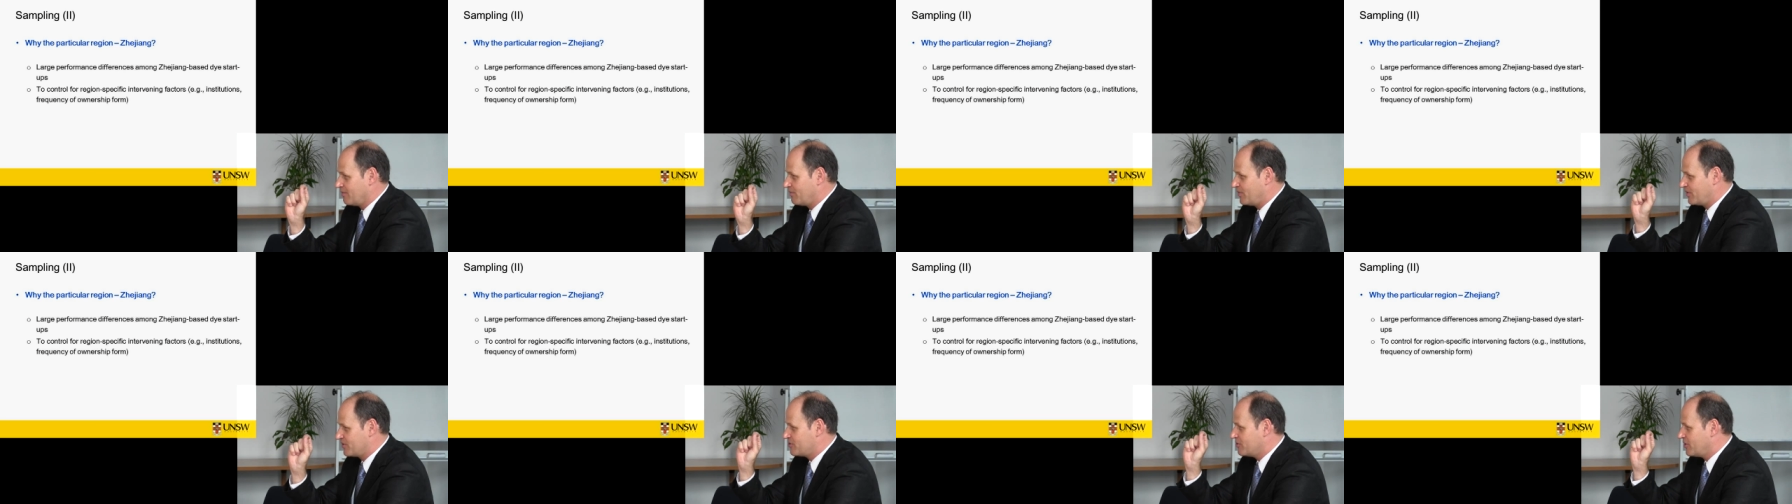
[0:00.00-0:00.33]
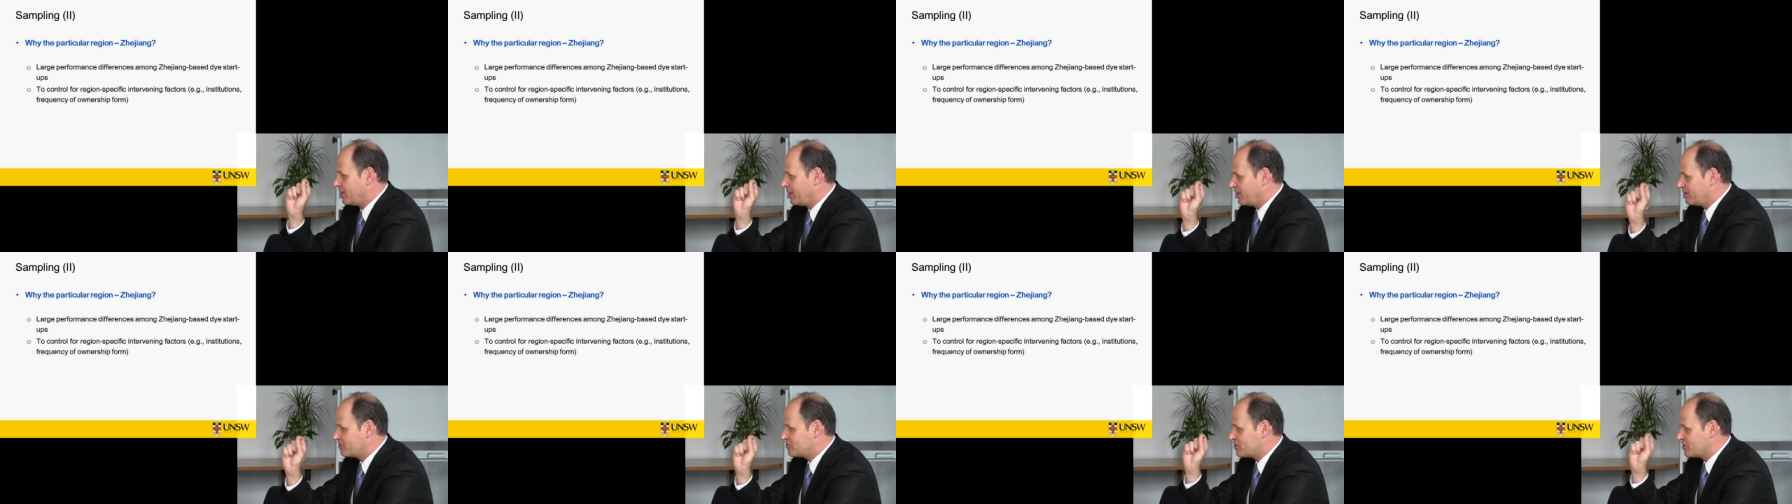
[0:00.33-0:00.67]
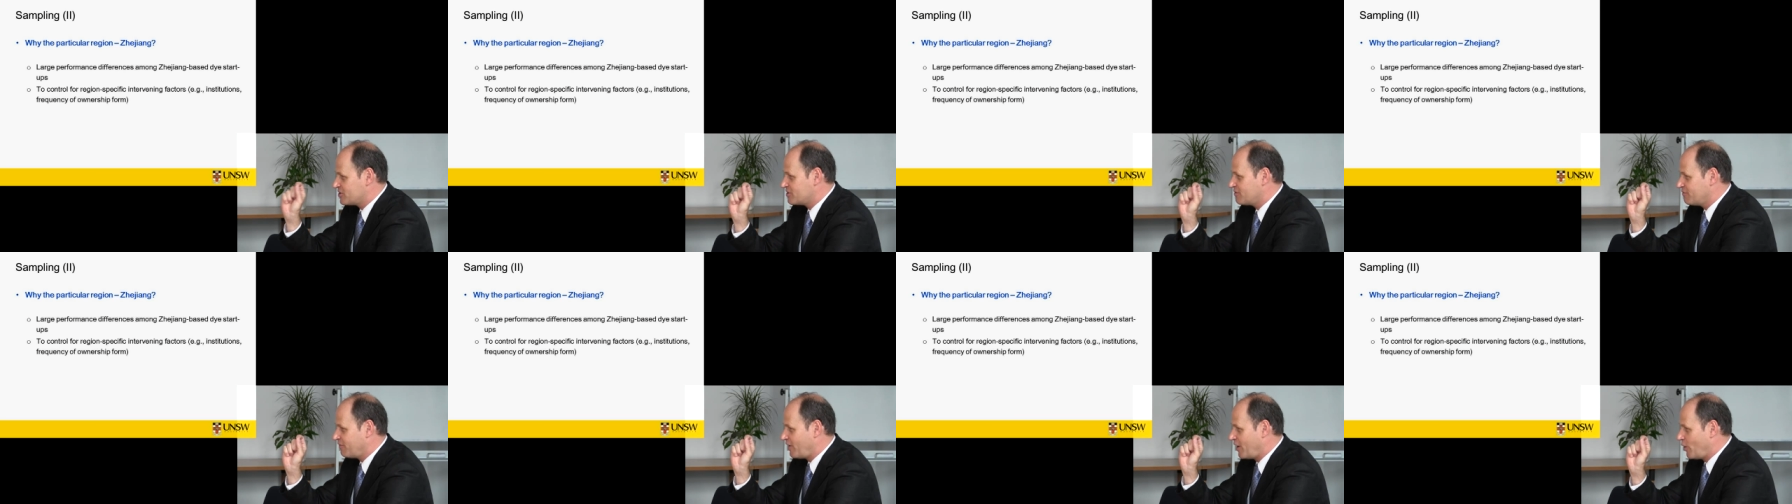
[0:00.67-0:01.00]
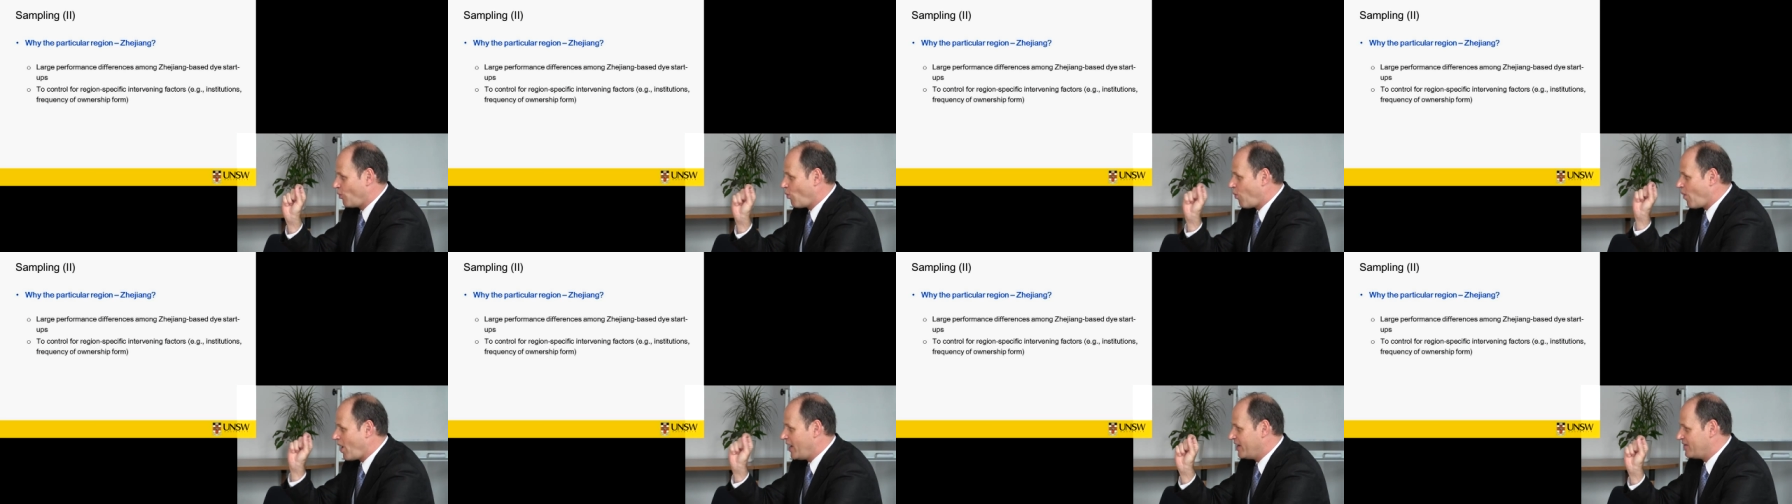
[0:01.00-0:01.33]
because you got to
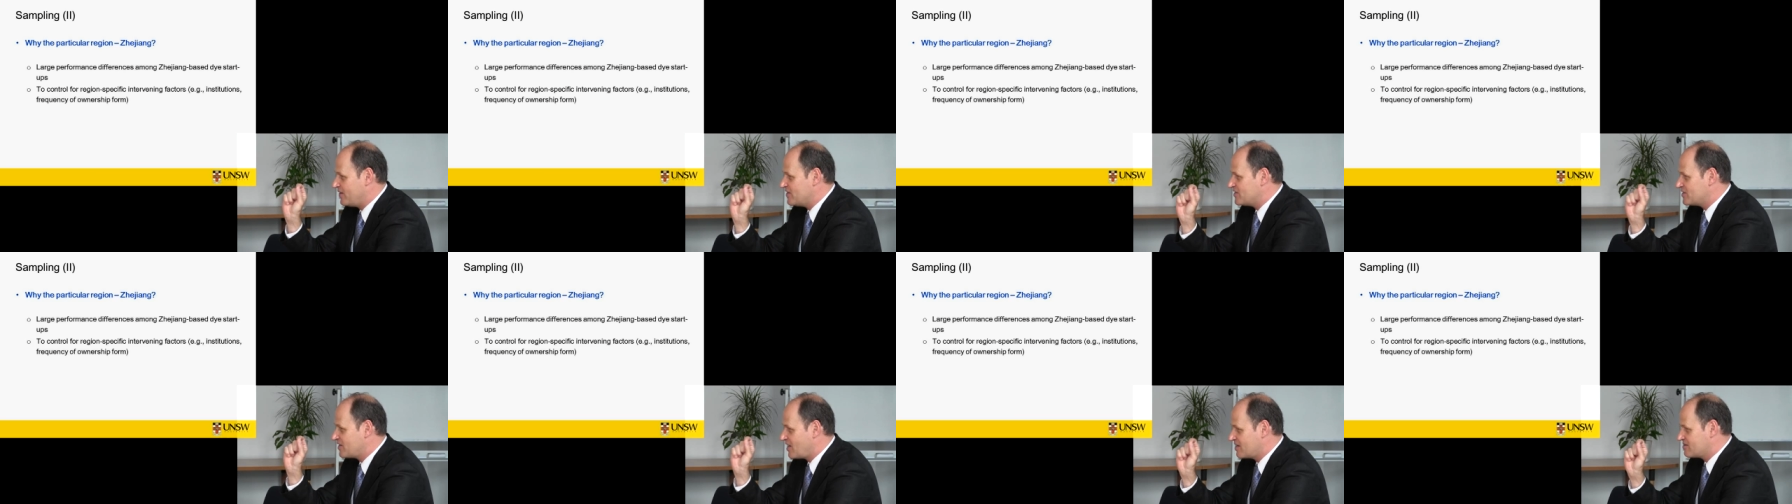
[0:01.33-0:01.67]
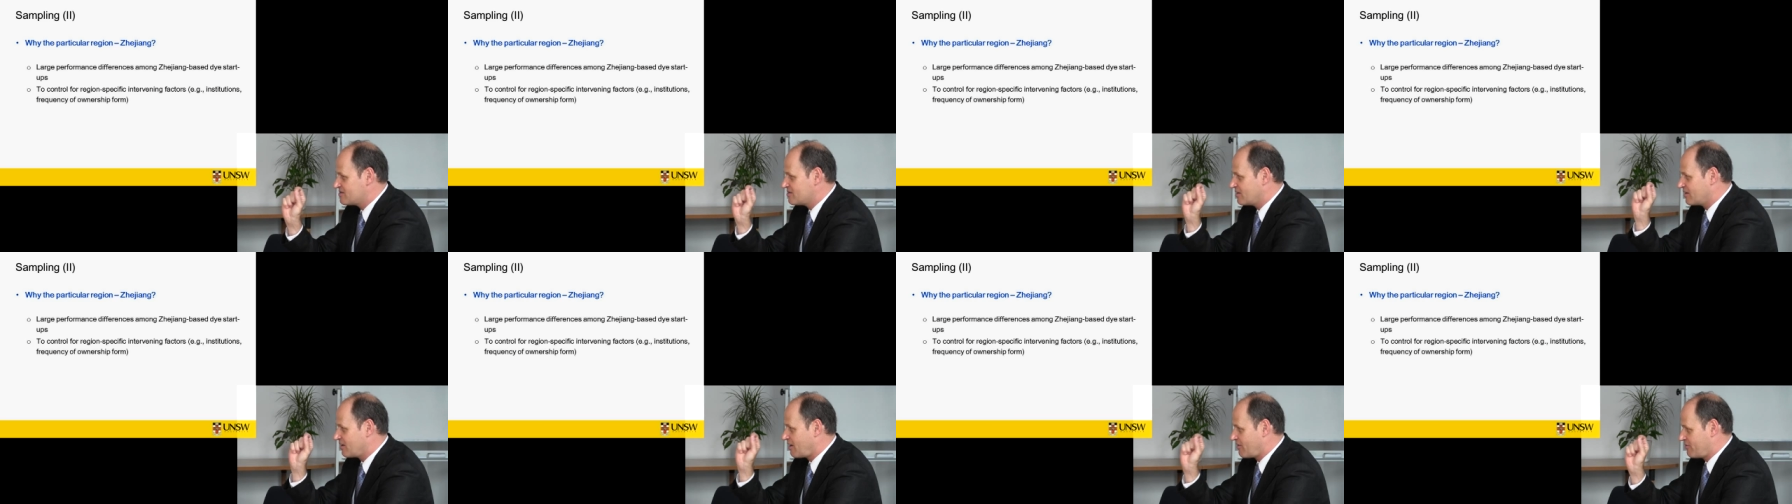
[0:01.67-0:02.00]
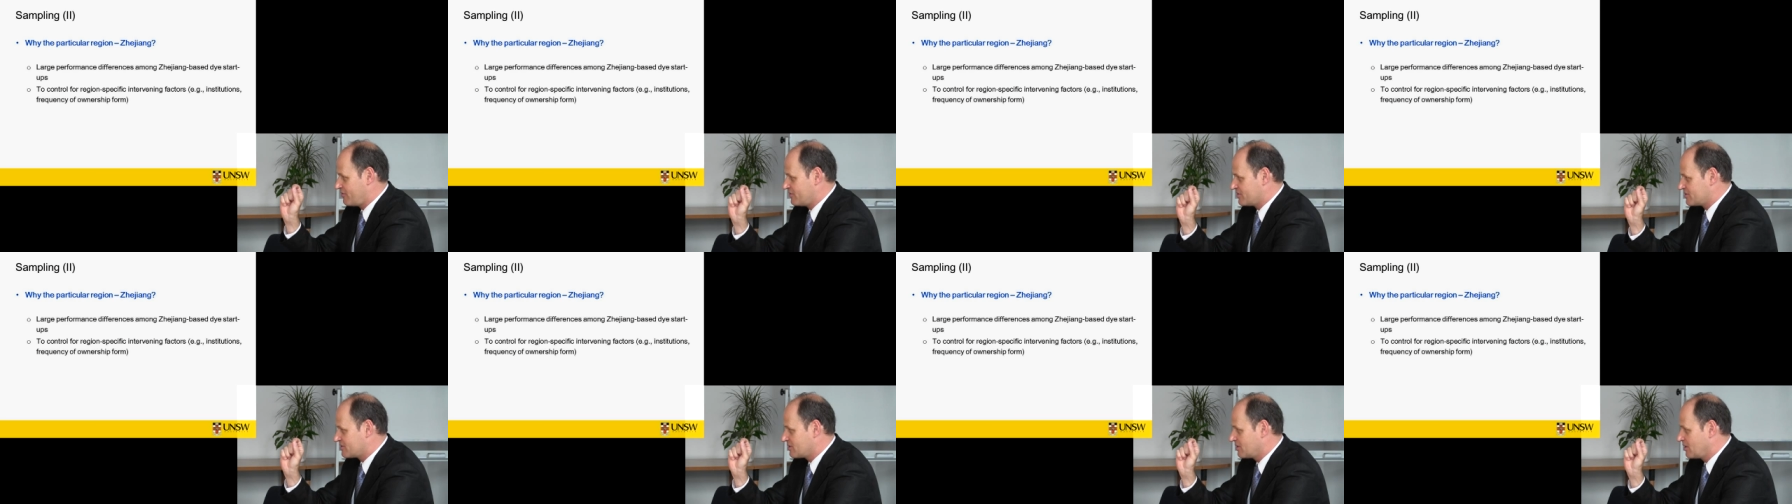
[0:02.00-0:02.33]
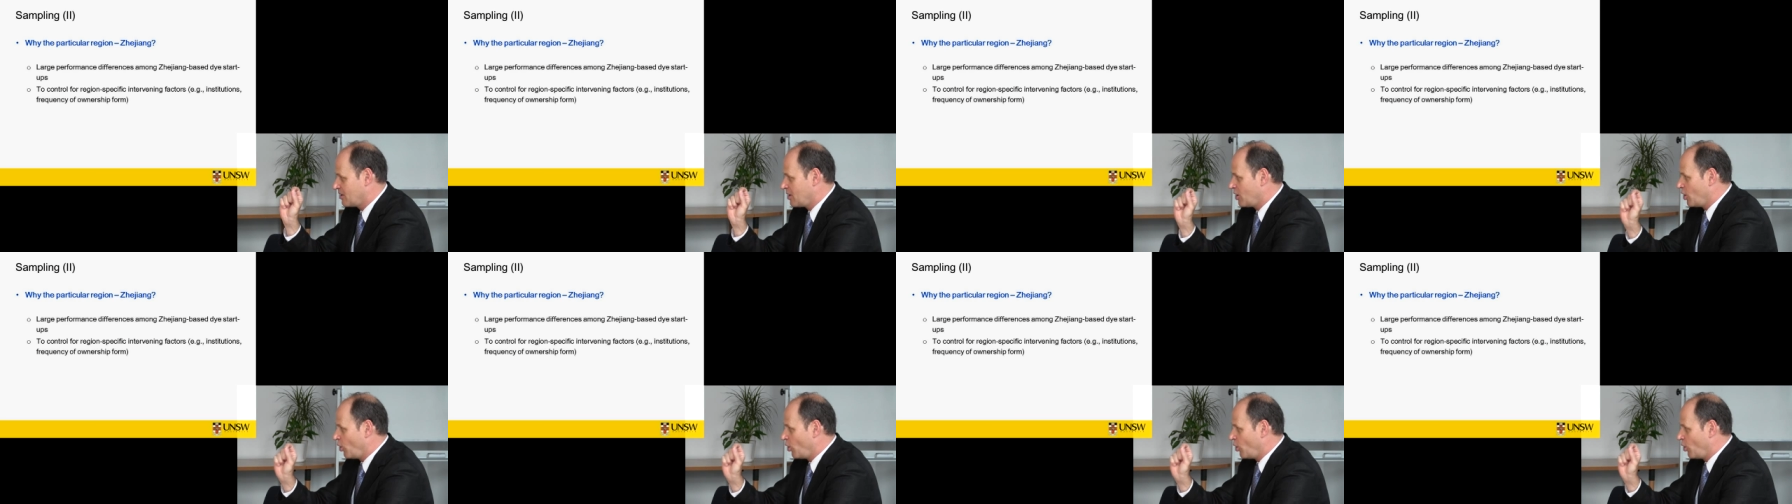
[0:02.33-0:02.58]
justify why these cases, not others.